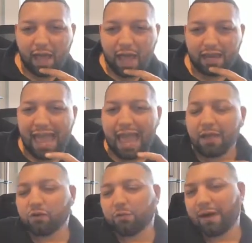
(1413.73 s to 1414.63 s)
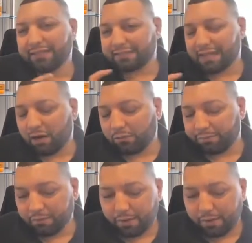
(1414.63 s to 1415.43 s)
and angle myself?